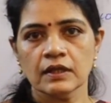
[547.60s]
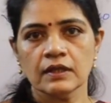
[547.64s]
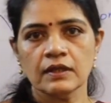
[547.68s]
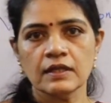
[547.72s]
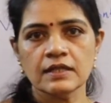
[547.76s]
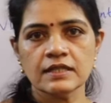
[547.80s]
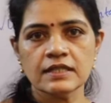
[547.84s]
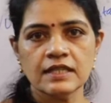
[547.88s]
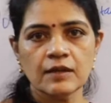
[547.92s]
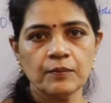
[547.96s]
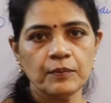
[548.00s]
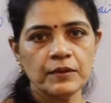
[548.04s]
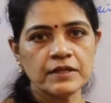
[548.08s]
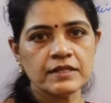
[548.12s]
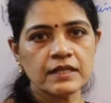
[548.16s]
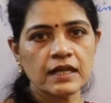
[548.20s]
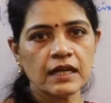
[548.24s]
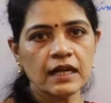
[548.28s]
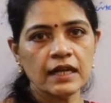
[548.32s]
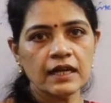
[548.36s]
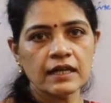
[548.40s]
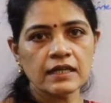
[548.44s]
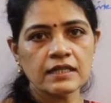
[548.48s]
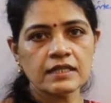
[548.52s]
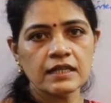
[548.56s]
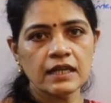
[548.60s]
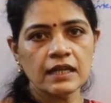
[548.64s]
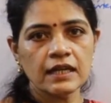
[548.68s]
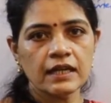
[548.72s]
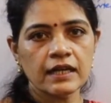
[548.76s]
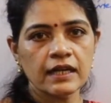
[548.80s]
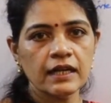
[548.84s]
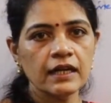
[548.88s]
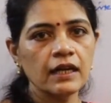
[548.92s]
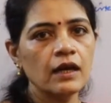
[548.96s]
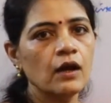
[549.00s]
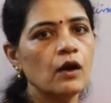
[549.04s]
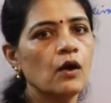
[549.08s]
This step is clear,
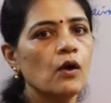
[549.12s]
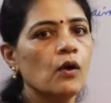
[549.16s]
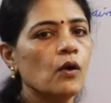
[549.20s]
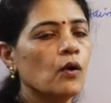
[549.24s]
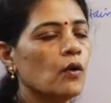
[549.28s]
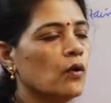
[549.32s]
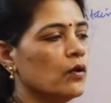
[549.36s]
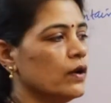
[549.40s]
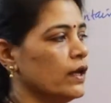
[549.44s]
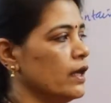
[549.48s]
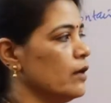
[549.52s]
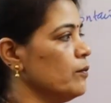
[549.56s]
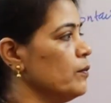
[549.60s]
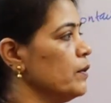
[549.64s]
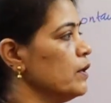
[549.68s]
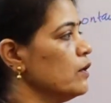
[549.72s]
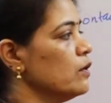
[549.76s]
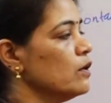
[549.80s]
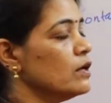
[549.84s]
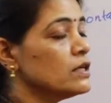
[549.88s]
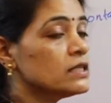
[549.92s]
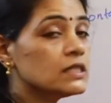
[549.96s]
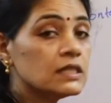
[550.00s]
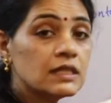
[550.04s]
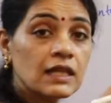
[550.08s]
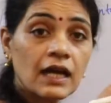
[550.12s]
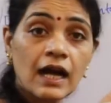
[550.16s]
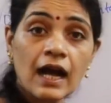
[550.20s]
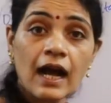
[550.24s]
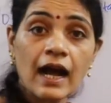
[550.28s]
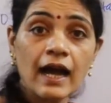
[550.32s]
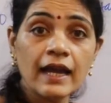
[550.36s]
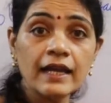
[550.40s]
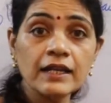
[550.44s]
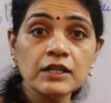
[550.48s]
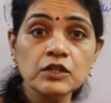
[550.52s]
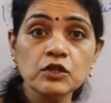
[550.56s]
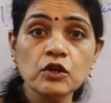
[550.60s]
children? Okay, because the
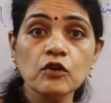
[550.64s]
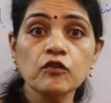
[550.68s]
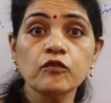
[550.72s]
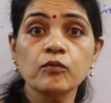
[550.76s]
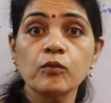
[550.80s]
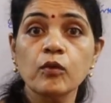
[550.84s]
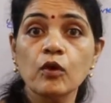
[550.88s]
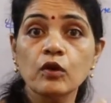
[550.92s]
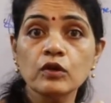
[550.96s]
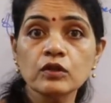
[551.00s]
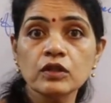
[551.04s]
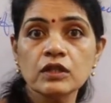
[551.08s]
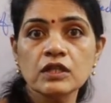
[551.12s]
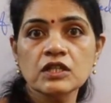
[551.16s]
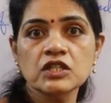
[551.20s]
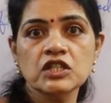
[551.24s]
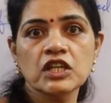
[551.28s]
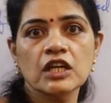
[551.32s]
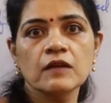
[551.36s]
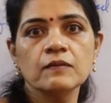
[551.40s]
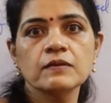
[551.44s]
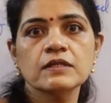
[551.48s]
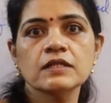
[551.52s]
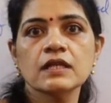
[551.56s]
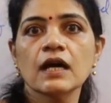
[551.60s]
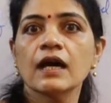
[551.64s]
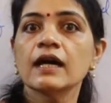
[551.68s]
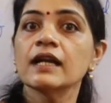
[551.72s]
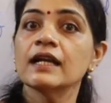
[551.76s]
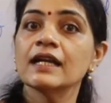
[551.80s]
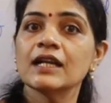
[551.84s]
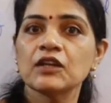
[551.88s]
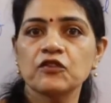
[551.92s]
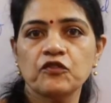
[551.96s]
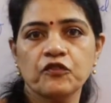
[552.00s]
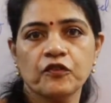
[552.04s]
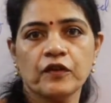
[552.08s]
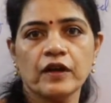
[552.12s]
height of both the shapes are
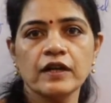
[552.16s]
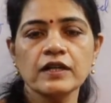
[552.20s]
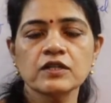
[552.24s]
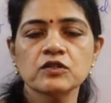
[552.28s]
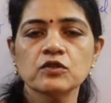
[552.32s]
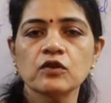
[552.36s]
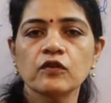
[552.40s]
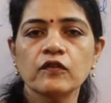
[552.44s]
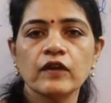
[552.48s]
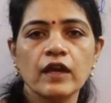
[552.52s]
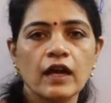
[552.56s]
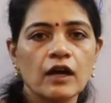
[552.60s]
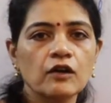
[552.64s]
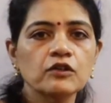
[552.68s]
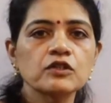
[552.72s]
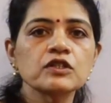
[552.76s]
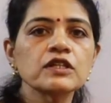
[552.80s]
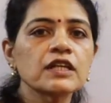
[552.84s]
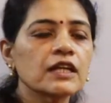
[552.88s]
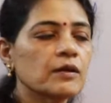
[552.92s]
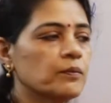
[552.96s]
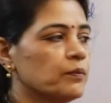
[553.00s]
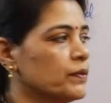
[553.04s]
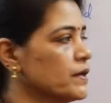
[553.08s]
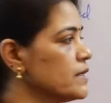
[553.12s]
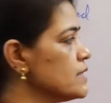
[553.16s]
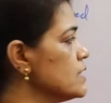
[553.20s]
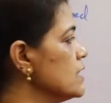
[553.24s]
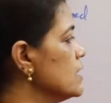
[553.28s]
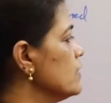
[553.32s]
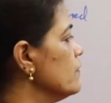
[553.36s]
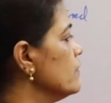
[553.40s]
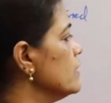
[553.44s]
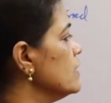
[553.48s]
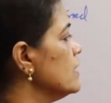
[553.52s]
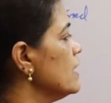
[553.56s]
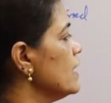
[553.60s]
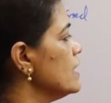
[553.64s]
different, so we have to
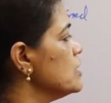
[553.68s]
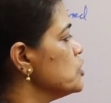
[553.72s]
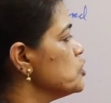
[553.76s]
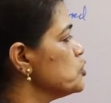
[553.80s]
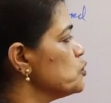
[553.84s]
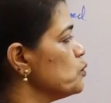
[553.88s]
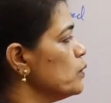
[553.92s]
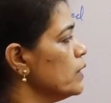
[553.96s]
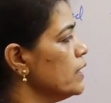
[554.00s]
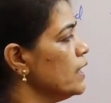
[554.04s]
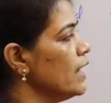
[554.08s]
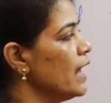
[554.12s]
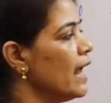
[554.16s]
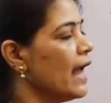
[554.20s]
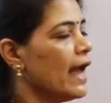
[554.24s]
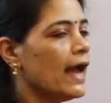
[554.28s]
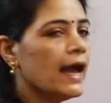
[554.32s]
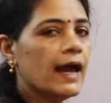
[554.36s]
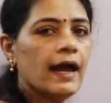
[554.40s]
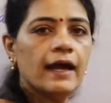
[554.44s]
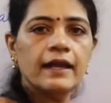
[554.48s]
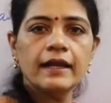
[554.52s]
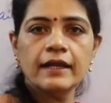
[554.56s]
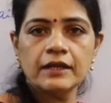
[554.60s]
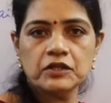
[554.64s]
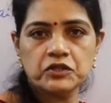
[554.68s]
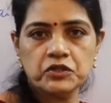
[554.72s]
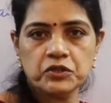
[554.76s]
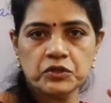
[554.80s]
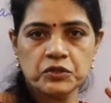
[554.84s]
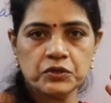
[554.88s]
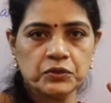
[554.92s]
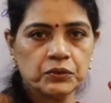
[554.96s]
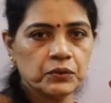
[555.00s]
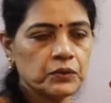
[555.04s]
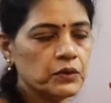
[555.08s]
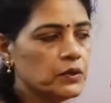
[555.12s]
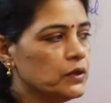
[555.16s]
represent with the h1 and
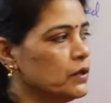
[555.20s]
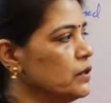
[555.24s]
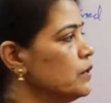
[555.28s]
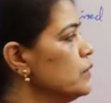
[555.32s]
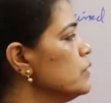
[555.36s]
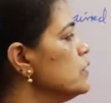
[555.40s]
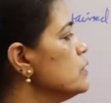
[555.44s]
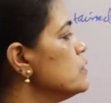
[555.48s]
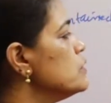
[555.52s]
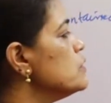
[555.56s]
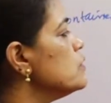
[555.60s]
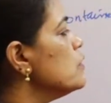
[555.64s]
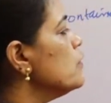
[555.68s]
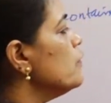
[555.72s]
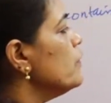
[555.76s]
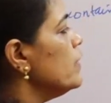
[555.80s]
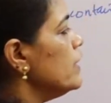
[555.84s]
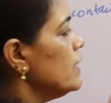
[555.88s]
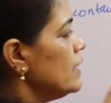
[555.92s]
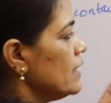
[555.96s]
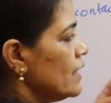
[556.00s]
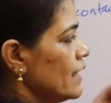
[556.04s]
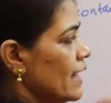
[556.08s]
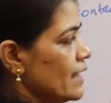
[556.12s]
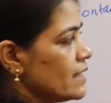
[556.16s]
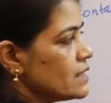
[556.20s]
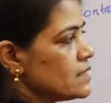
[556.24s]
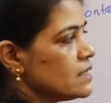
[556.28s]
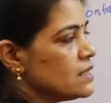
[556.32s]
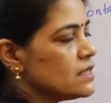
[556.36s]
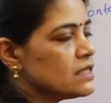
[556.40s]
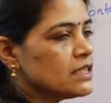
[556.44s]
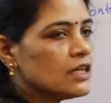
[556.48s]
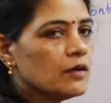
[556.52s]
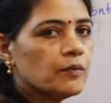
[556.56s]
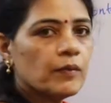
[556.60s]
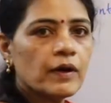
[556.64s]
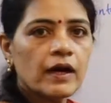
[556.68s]
h2. So, in the next
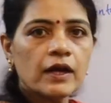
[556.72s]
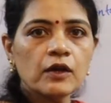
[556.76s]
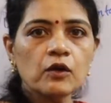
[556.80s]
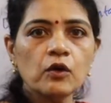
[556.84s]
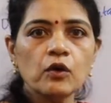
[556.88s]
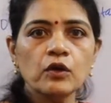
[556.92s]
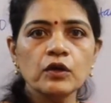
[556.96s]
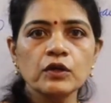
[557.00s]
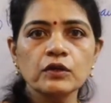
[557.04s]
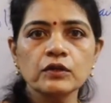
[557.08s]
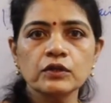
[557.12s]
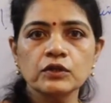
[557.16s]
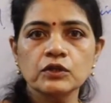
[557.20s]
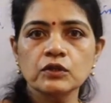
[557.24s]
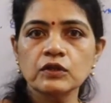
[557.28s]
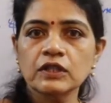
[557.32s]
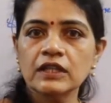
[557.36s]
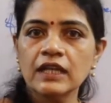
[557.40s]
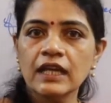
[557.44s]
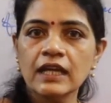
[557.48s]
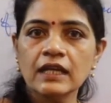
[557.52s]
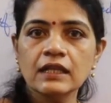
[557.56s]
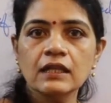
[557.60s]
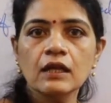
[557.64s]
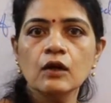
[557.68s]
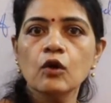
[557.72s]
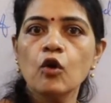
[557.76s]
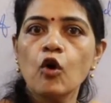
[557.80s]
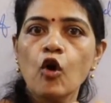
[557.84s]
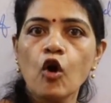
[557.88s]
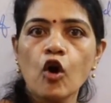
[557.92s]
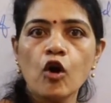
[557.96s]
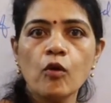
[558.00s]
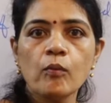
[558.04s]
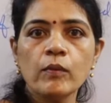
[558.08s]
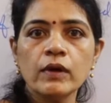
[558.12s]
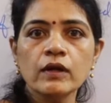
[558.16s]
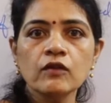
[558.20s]
step I am going to take the
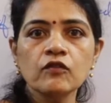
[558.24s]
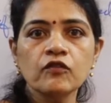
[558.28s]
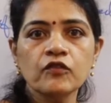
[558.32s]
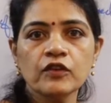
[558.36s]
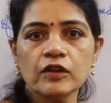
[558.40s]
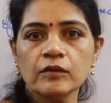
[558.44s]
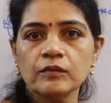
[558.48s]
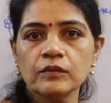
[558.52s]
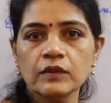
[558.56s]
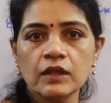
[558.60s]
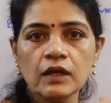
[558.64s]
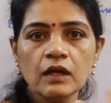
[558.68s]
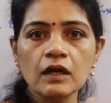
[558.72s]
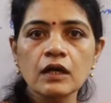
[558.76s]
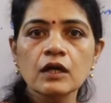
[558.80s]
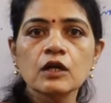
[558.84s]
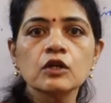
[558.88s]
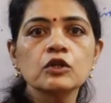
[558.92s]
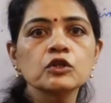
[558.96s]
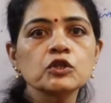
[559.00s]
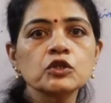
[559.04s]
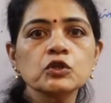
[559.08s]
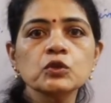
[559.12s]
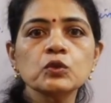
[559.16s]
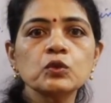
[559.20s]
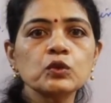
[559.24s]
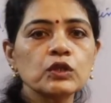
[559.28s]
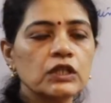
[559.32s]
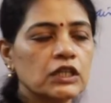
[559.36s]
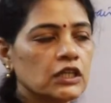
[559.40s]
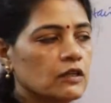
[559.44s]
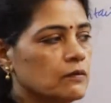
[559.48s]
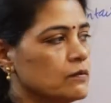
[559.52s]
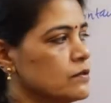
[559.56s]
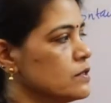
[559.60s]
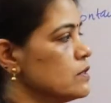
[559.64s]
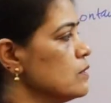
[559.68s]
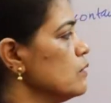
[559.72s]
common from the two
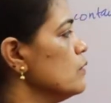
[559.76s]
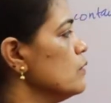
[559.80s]
terms,